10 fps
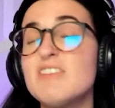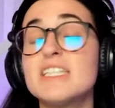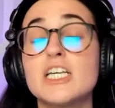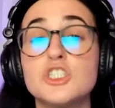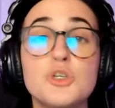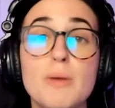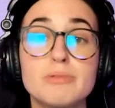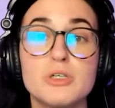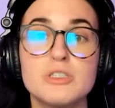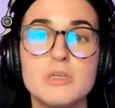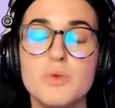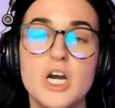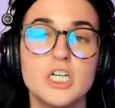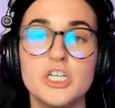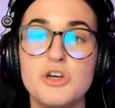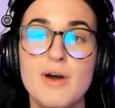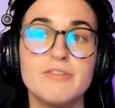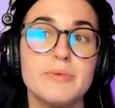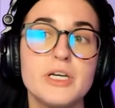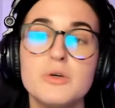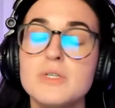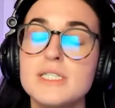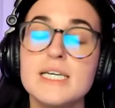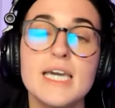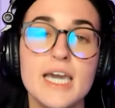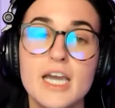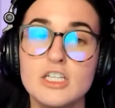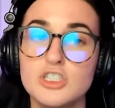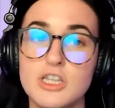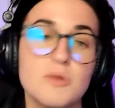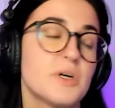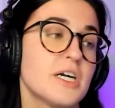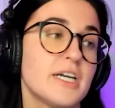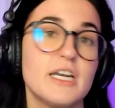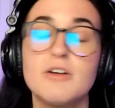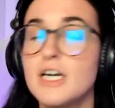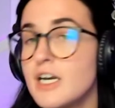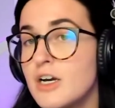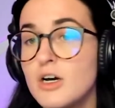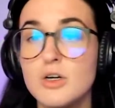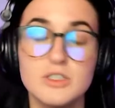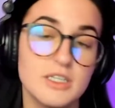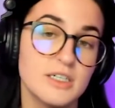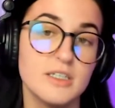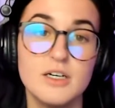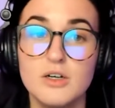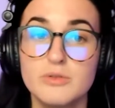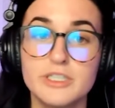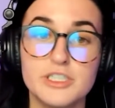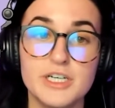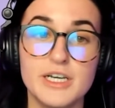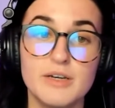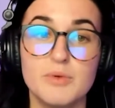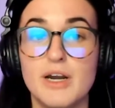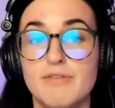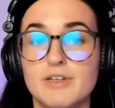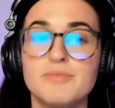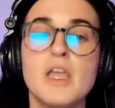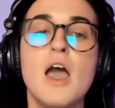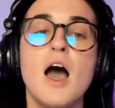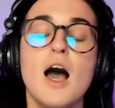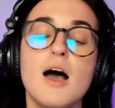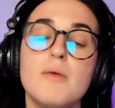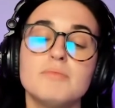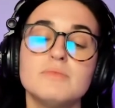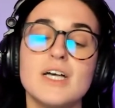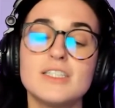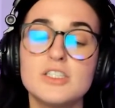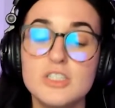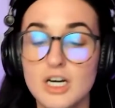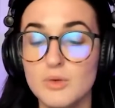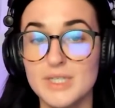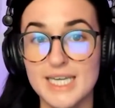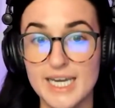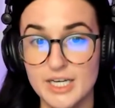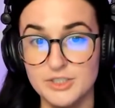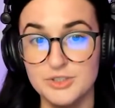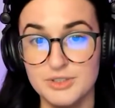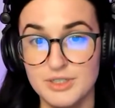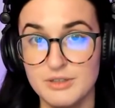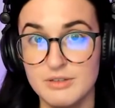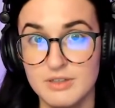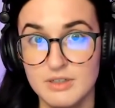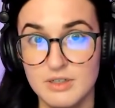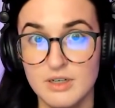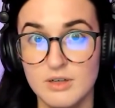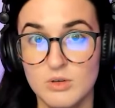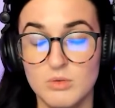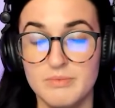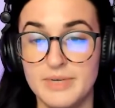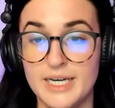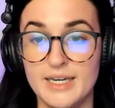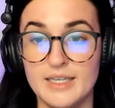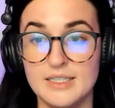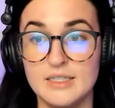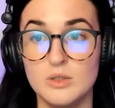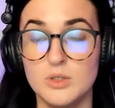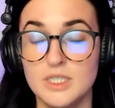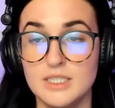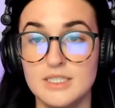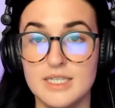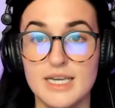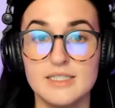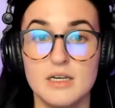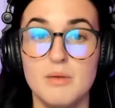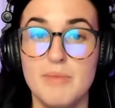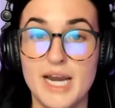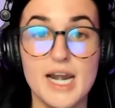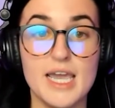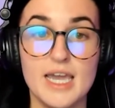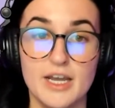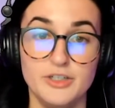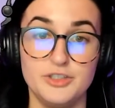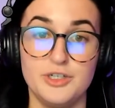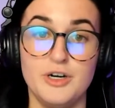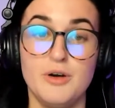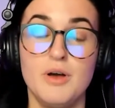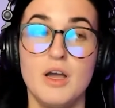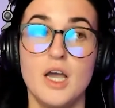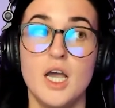even like two episodes in, we already knew everybody who was engaged. They were getting ready to go. It's their little Richie, whatever. Um, let's start with Andrew. Oh my Lord sakes almighty, Andrew.